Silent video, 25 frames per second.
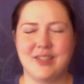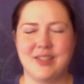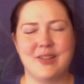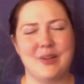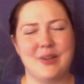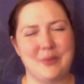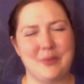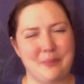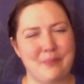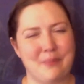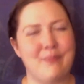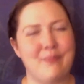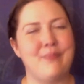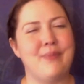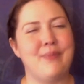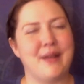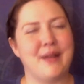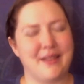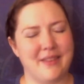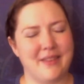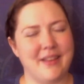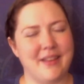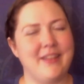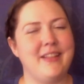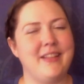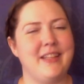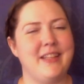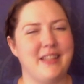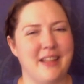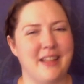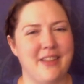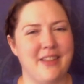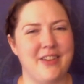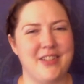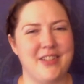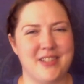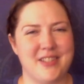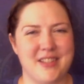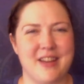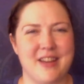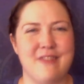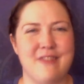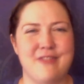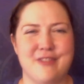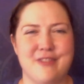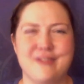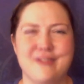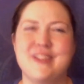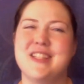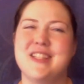But they'll eat other stuff
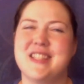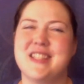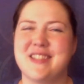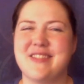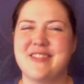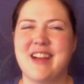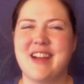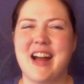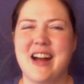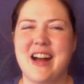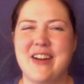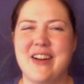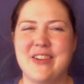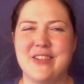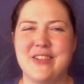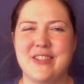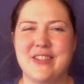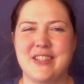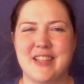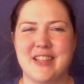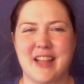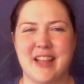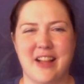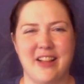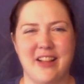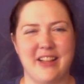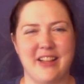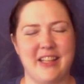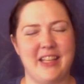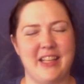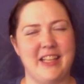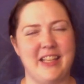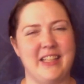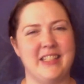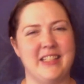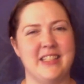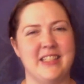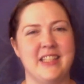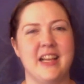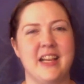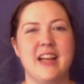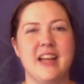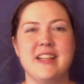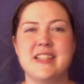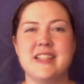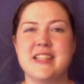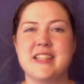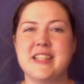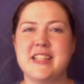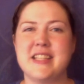if it's around. They'll eat
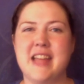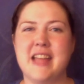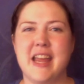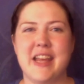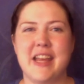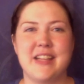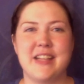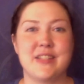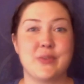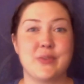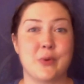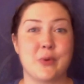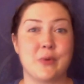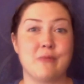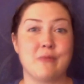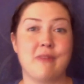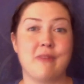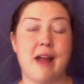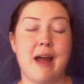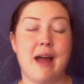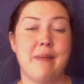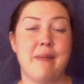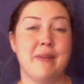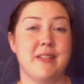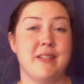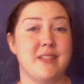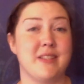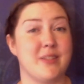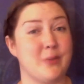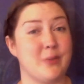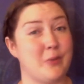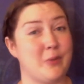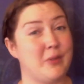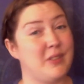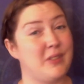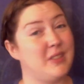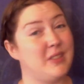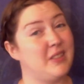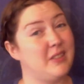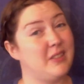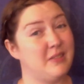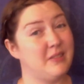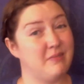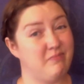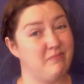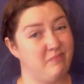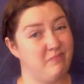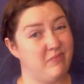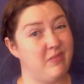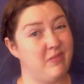snakes or rabbits or
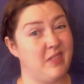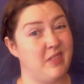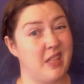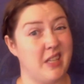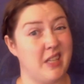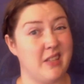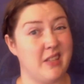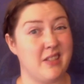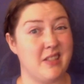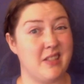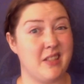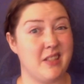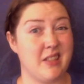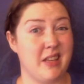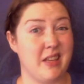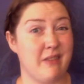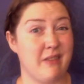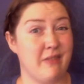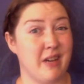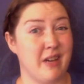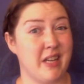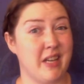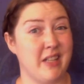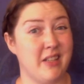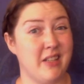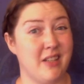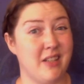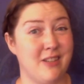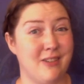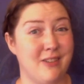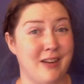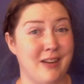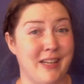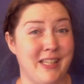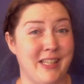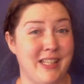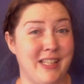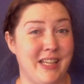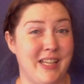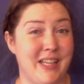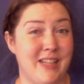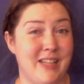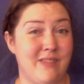things that they find already dead.